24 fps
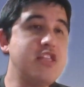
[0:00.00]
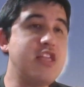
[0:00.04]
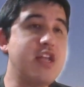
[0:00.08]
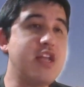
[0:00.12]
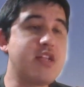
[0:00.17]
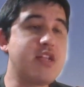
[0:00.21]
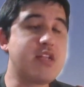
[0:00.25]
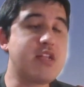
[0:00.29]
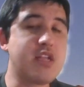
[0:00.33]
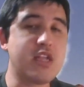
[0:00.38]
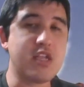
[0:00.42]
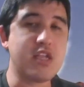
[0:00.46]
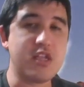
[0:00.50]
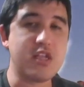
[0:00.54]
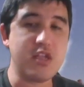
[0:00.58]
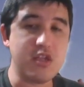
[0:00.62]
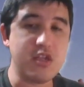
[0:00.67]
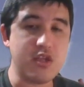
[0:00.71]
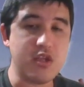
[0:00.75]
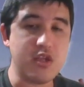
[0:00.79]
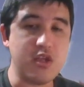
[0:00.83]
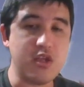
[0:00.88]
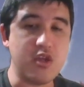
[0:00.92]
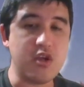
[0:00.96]
that
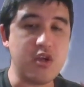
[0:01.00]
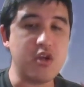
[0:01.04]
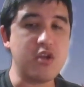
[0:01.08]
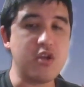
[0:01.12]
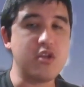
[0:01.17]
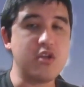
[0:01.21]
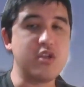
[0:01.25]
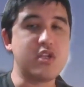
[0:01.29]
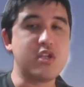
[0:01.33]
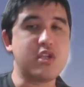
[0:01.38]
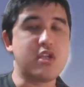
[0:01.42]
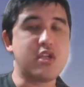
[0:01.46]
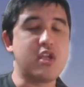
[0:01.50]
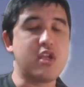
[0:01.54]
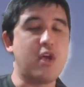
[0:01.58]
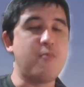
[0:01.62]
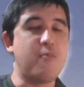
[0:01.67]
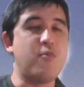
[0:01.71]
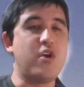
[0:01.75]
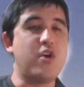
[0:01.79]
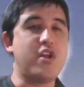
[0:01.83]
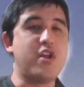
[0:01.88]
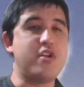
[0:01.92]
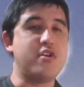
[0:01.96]

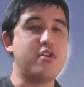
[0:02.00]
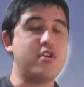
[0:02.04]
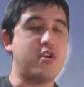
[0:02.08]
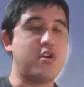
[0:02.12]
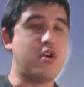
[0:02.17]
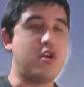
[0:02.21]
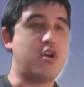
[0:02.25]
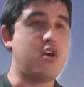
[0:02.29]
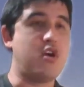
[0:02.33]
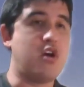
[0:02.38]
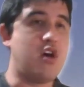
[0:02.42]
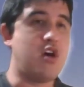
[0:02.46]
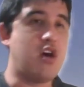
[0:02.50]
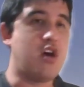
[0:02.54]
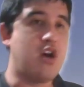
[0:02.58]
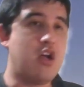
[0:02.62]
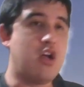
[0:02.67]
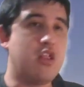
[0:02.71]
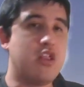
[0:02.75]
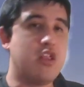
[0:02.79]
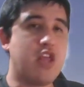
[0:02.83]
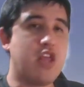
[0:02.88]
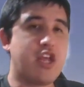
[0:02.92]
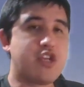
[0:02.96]
someone
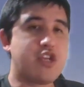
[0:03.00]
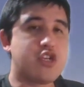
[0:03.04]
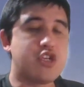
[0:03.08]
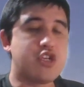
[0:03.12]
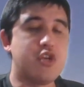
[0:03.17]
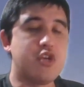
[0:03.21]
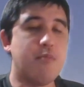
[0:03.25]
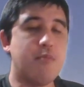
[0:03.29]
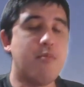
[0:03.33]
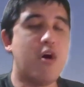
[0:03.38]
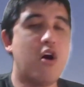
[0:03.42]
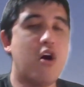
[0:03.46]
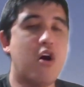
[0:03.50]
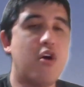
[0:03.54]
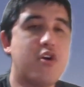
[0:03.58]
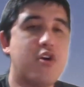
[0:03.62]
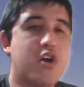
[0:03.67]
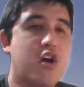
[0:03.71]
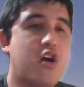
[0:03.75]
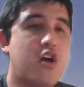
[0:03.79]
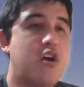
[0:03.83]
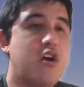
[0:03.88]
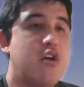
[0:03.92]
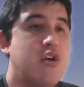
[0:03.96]
like
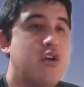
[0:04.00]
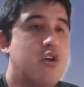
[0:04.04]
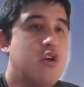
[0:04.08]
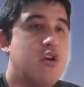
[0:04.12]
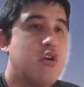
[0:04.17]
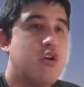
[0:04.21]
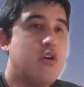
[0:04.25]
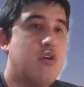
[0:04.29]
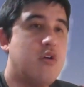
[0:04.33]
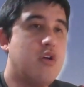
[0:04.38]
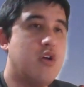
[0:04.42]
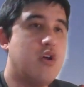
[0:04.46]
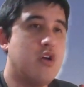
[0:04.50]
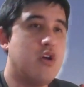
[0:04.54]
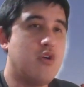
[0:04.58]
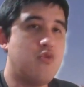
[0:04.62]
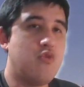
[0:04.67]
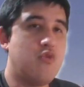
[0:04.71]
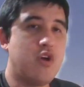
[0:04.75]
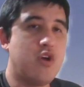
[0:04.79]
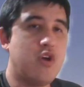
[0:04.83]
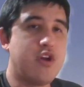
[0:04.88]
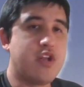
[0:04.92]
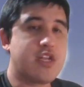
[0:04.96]
Shimoda
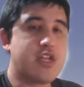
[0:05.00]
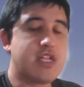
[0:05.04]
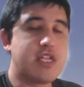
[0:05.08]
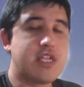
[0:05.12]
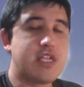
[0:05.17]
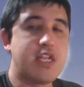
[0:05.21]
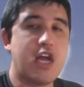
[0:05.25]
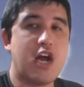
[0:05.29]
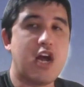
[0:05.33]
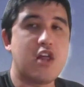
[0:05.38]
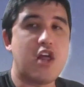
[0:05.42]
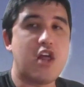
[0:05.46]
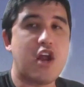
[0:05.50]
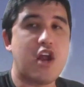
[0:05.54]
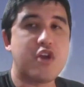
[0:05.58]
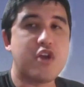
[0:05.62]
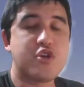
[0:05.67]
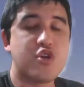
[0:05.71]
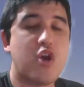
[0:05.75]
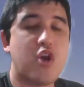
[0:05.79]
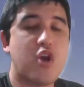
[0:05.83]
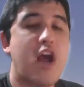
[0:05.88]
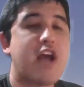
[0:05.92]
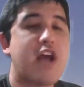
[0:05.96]
who would excel on a
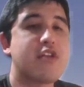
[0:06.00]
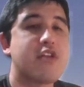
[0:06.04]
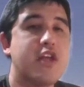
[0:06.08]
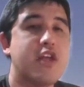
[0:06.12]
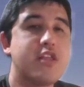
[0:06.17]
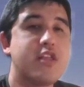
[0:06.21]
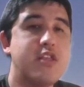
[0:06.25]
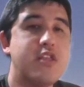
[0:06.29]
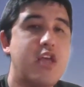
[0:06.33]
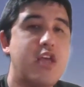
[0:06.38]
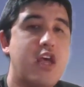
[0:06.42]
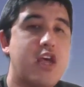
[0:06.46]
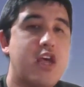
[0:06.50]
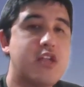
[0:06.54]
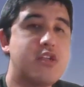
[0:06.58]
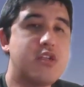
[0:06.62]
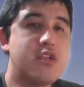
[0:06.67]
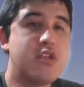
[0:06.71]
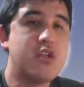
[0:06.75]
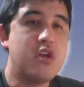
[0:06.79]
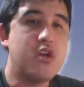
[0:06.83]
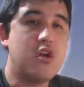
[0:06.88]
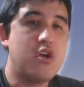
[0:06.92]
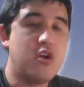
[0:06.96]
track like
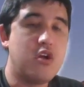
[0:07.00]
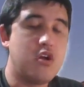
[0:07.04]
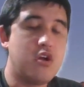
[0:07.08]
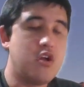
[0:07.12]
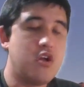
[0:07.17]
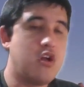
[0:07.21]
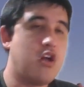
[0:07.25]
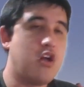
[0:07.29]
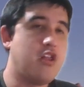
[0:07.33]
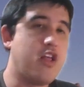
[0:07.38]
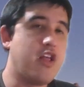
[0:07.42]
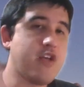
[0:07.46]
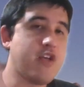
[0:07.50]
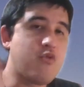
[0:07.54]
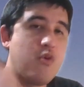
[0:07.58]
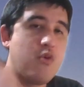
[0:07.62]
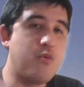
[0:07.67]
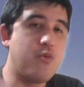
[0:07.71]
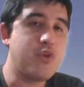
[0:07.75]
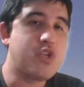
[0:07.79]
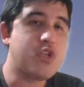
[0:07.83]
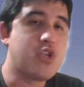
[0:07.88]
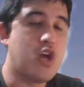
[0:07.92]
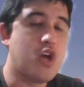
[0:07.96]
this, like what
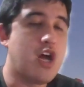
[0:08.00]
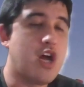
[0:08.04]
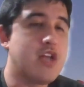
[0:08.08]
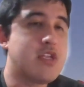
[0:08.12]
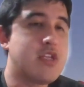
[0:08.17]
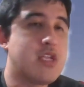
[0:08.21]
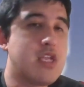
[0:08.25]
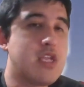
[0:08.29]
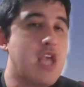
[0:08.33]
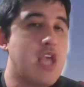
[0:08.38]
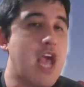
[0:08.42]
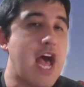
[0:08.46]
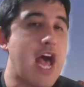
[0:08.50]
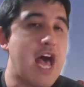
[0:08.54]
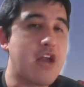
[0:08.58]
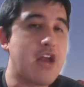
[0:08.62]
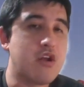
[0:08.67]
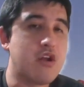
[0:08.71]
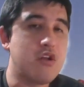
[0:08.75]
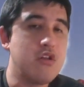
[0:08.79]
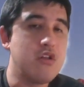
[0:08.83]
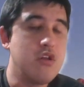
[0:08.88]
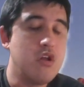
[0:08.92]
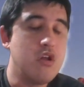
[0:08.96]
we saw in
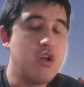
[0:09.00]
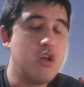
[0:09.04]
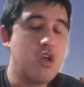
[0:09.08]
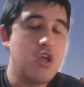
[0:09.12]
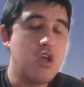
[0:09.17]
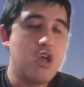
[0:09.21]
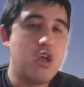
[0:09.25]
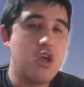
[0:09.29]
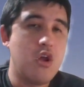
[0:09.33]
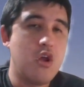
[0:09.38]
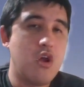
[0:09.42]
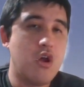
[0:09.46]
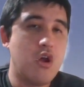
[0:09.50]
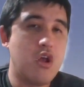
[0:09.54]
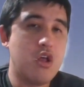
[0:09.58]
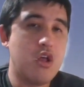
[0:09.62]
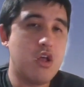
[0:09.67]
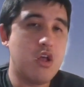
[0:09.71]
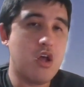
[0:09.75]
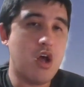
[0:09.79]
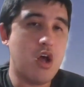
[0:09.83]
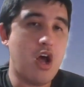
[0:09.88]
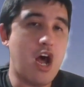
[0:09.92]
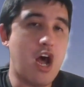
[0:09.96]
Seattle.
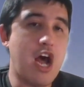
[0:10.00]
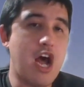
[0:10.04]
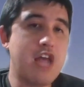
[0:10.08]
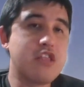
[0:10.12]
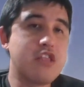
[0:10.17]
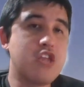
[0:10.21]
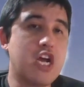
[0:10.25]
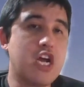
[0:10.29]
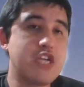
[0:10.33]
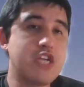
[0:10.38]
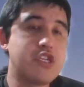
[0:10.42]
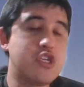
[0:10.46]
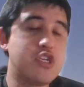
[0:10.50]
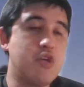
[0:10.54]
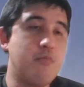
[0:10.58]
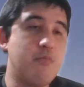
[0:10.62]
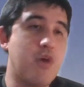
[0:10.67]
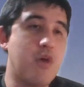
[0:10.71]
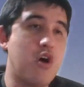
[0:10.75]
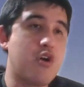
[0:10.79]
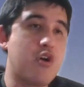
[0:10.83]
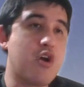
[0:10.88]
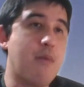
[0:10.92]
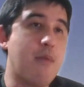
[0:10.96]
I thought
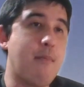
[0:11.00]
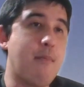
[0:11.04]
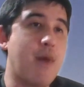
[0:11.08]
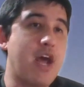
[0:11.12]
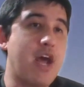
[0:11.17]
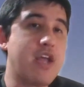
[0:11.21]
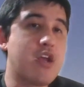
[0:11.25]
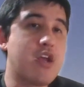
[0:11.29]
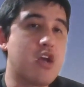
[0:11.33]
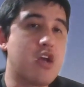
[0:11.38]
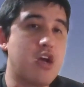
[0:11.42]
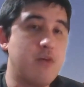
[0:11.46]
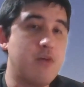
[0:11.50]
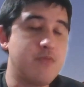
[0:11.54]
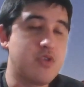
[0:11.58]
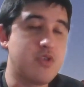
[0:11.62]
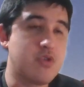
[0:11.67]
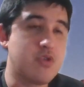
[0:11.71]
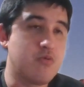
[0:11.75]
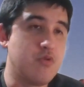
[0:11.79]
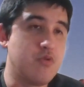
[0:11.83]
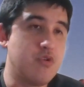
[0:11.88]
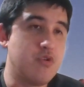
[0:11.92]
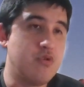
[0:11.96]
Shimoda might come
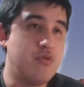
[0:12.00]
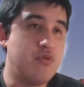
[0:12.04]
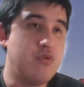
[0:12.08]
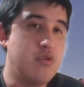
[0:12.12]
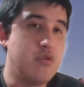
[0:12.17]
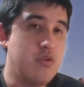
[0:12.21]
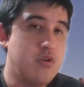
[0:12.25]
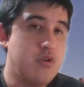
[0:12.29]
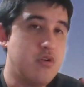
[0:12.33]
through,